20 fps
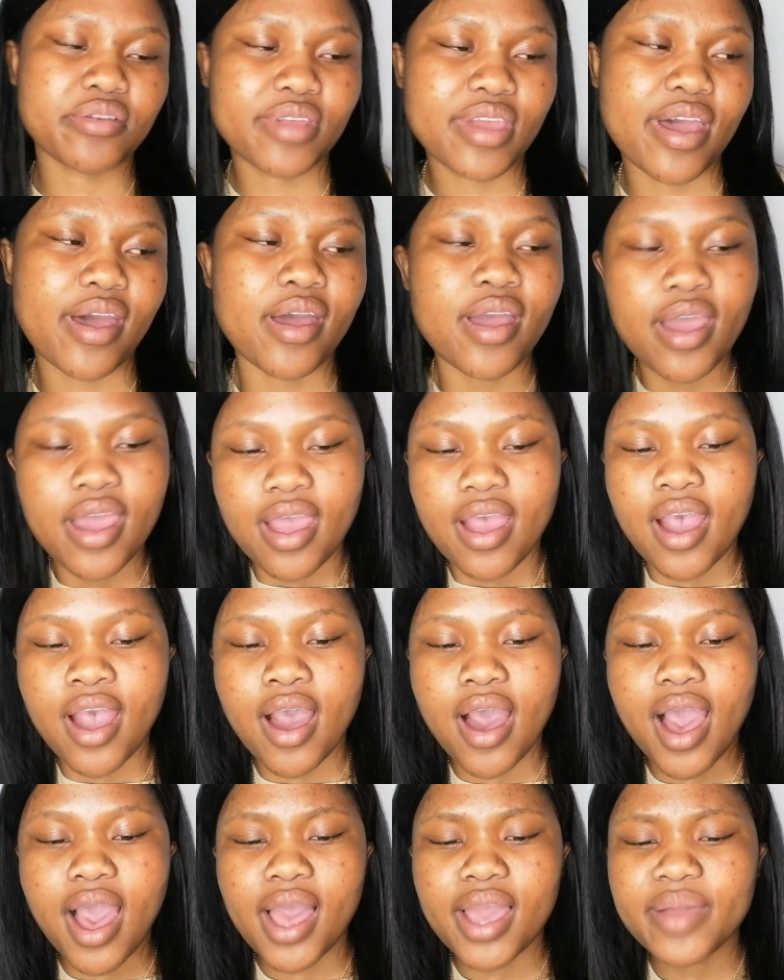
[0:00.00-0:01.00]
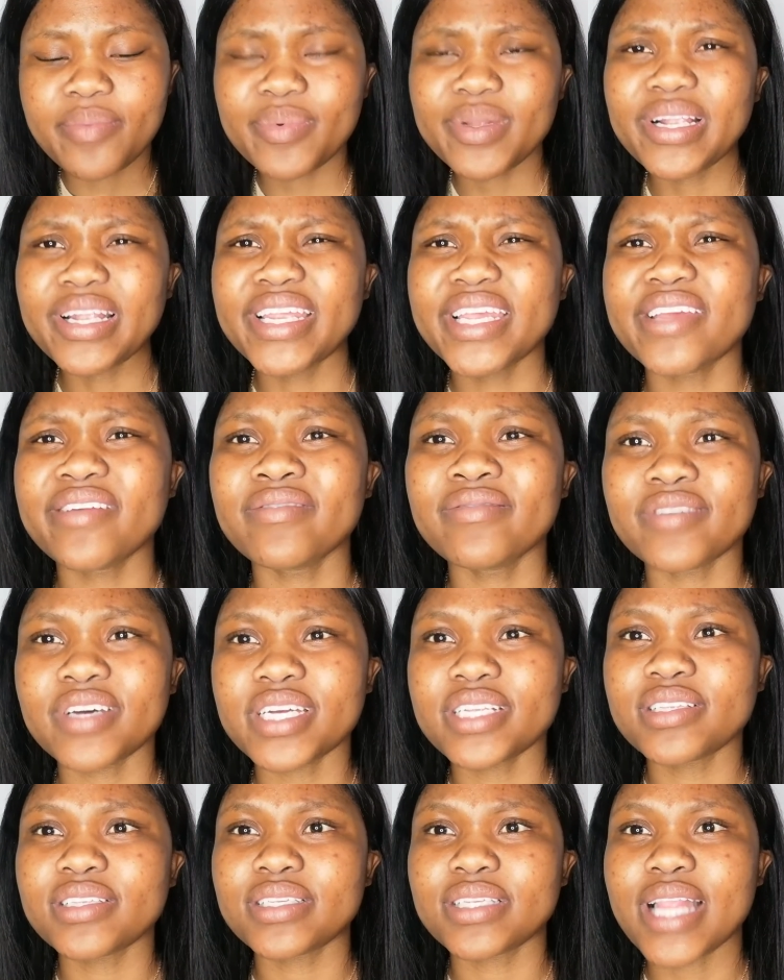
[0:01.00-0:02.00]
Yeah, I believe
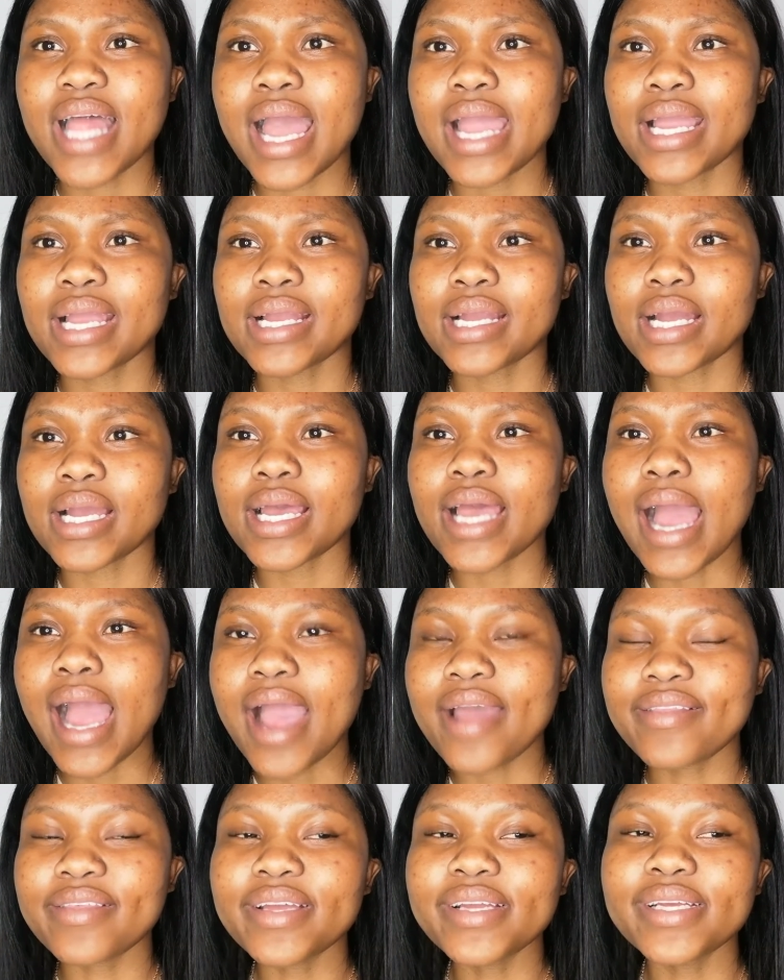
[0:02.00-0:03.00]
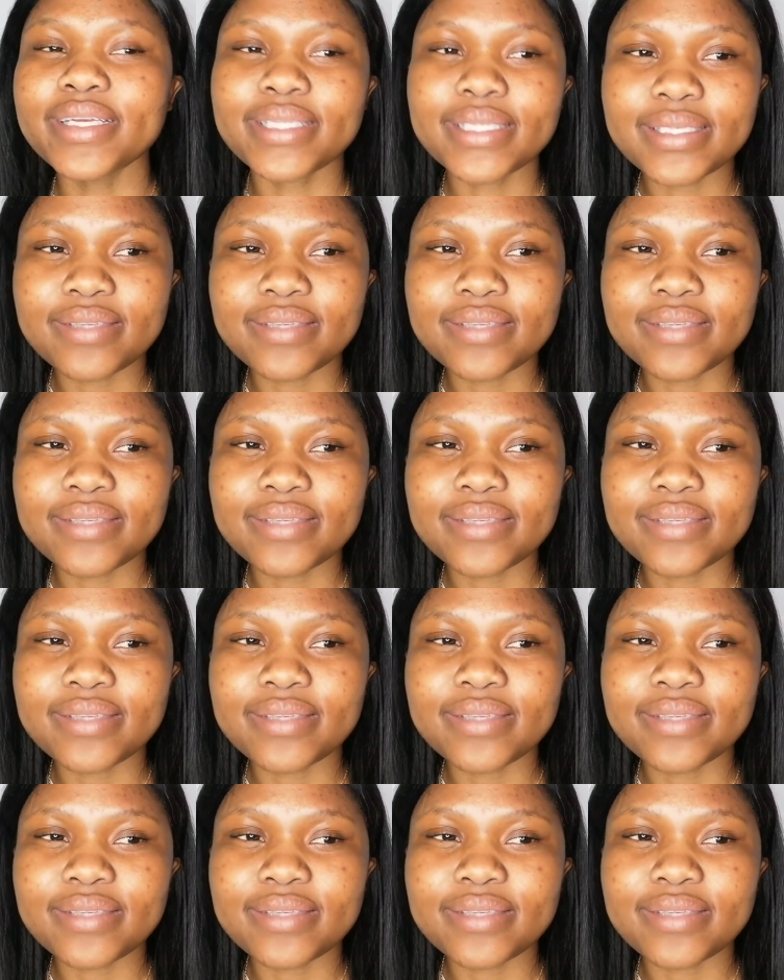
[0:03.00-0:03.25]
it's like, I think